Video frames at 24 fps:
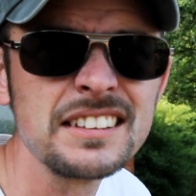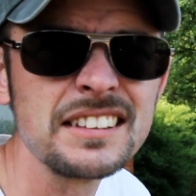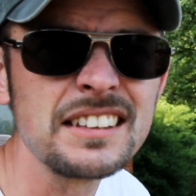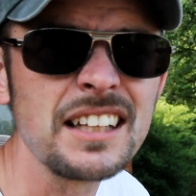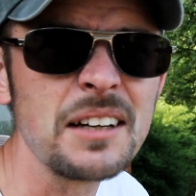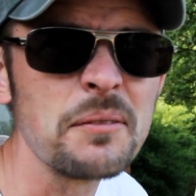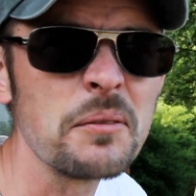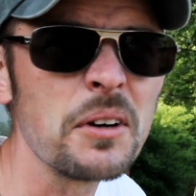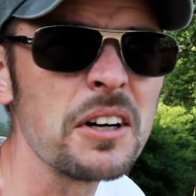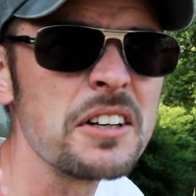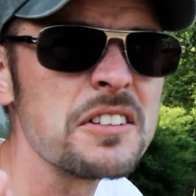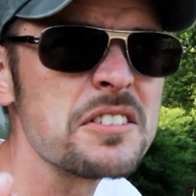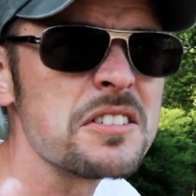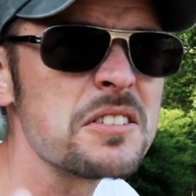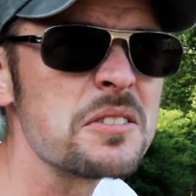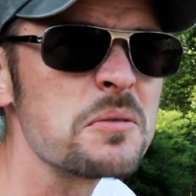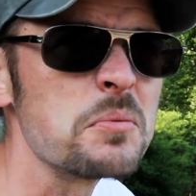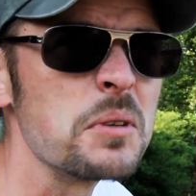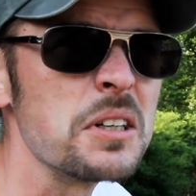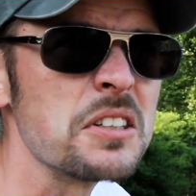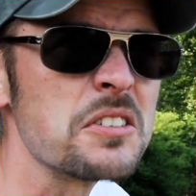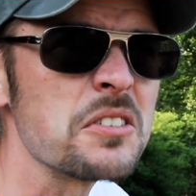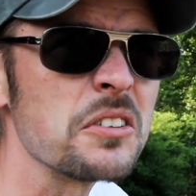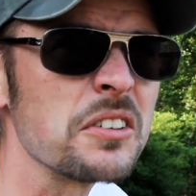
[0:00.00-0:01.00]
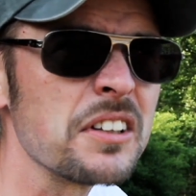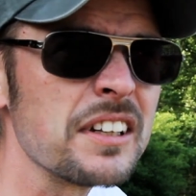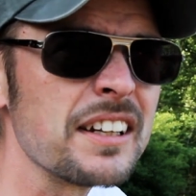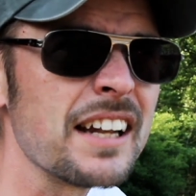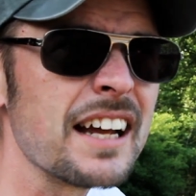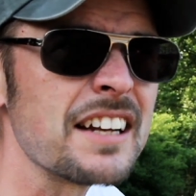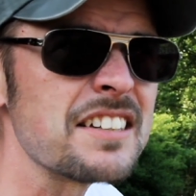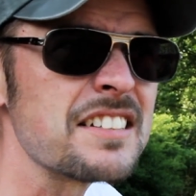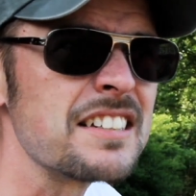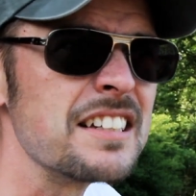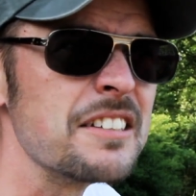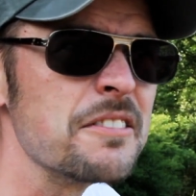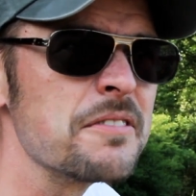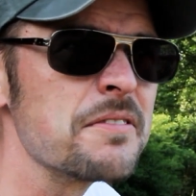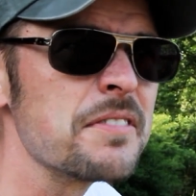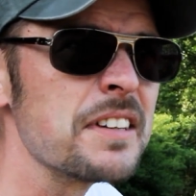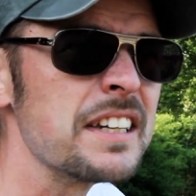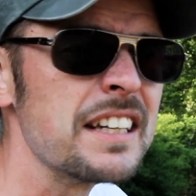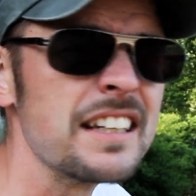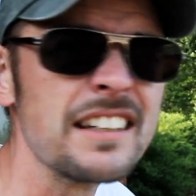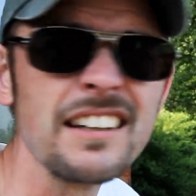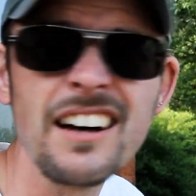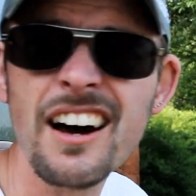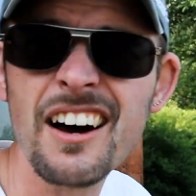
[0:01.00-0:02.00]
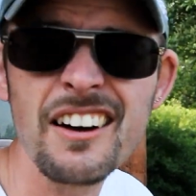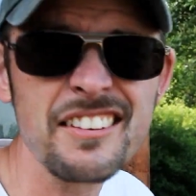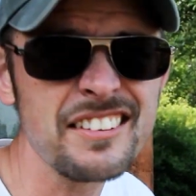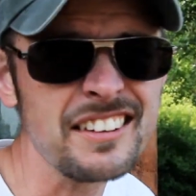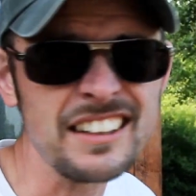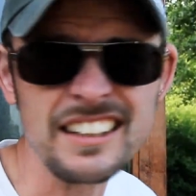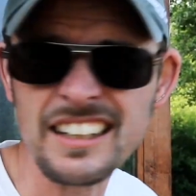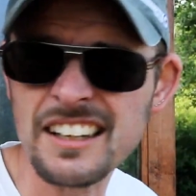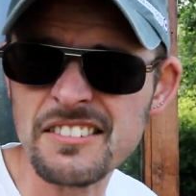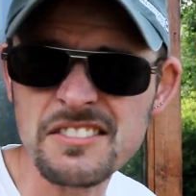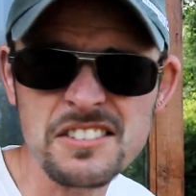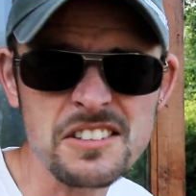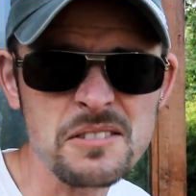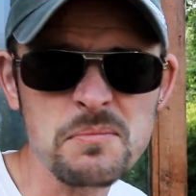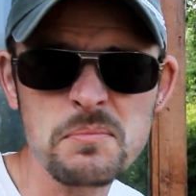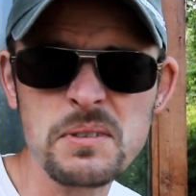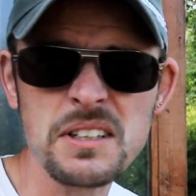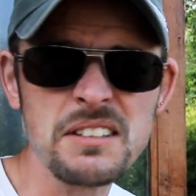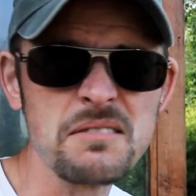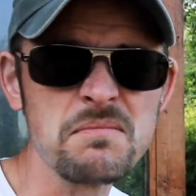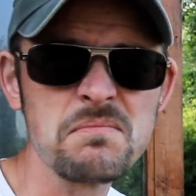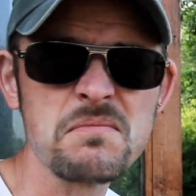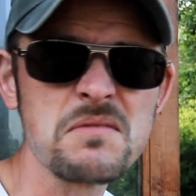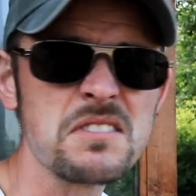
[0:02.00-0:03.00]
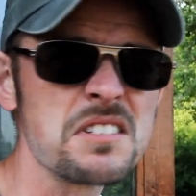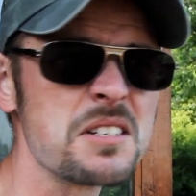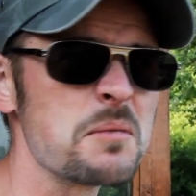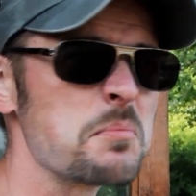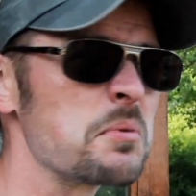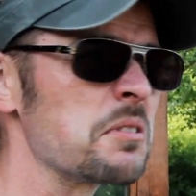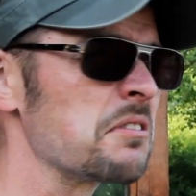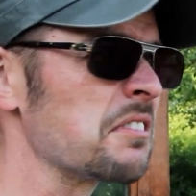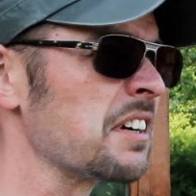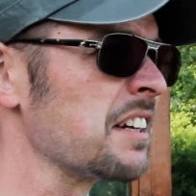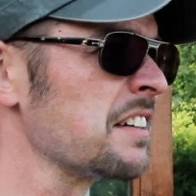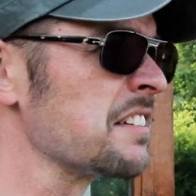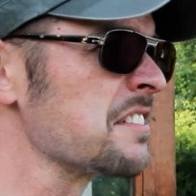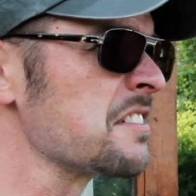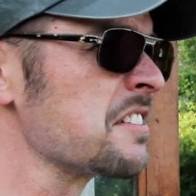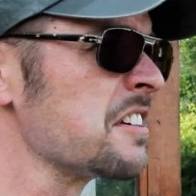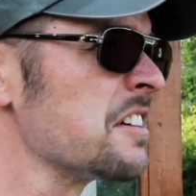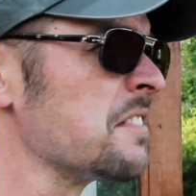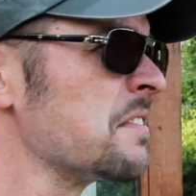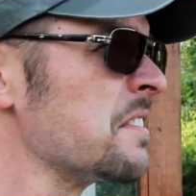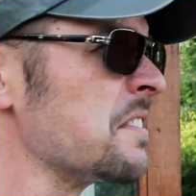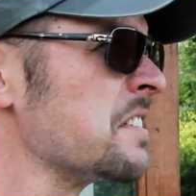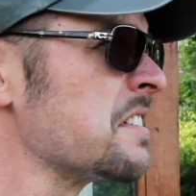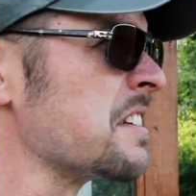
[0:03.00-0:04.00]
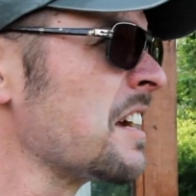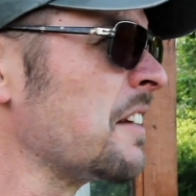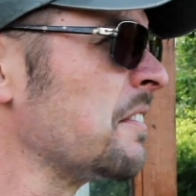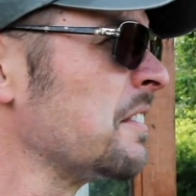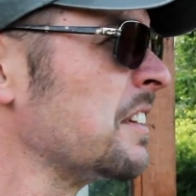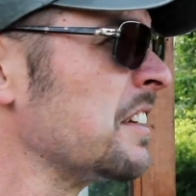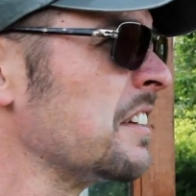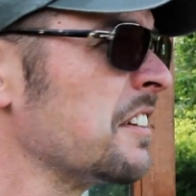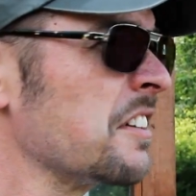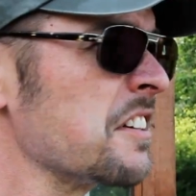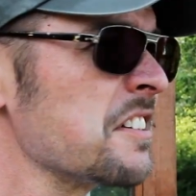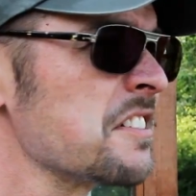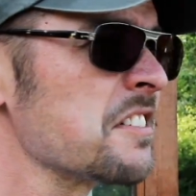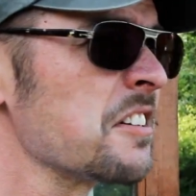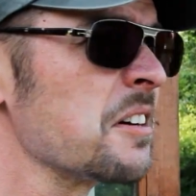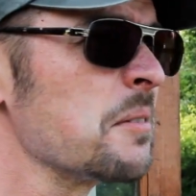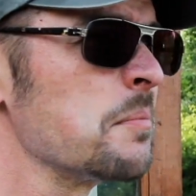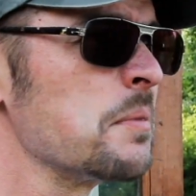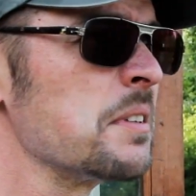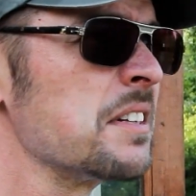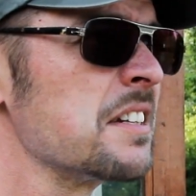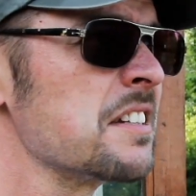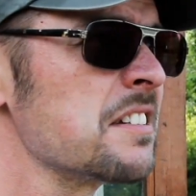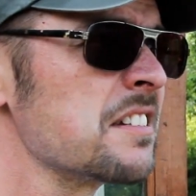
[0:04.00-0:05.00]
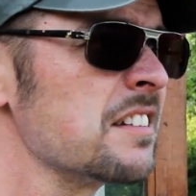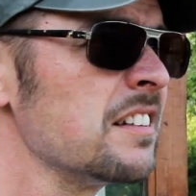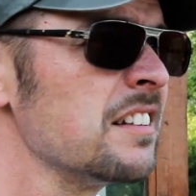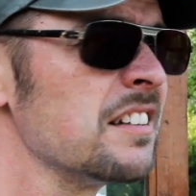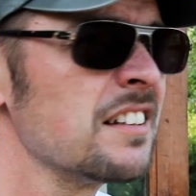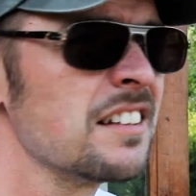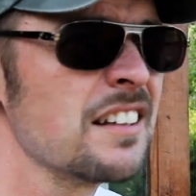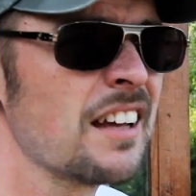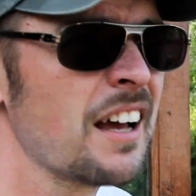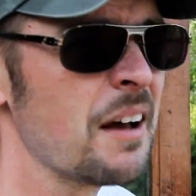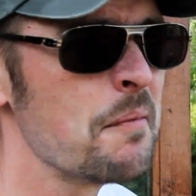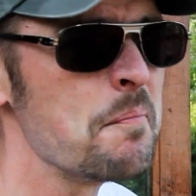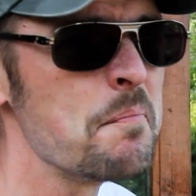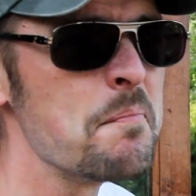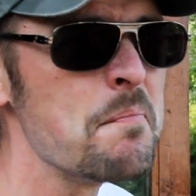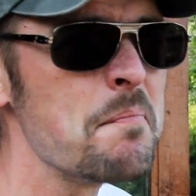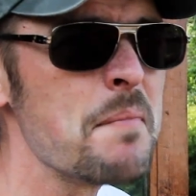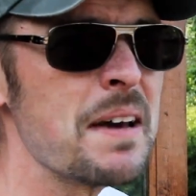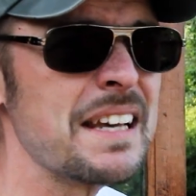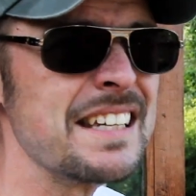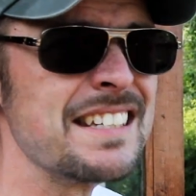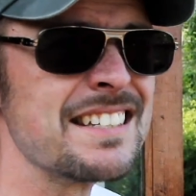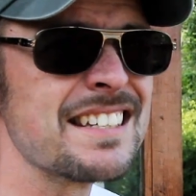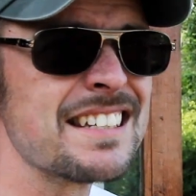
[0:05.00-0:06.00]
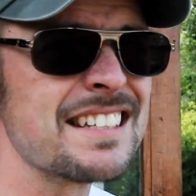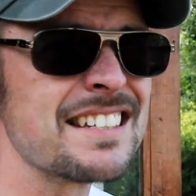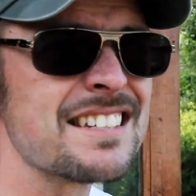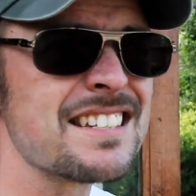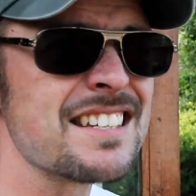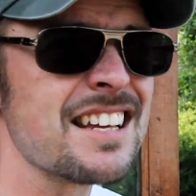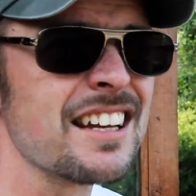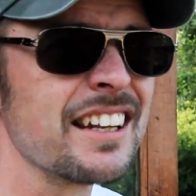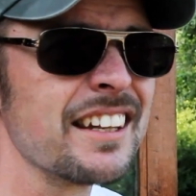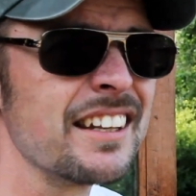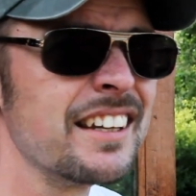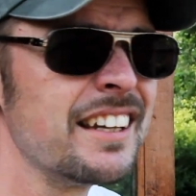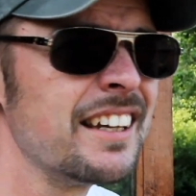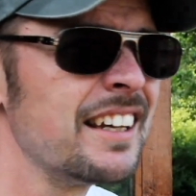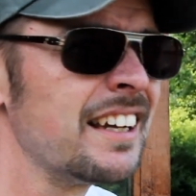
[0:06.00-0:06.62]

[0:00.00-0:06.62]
they might switch on and actually feed. I think they've just been zipping around the surface having a nice time in this amazing sun.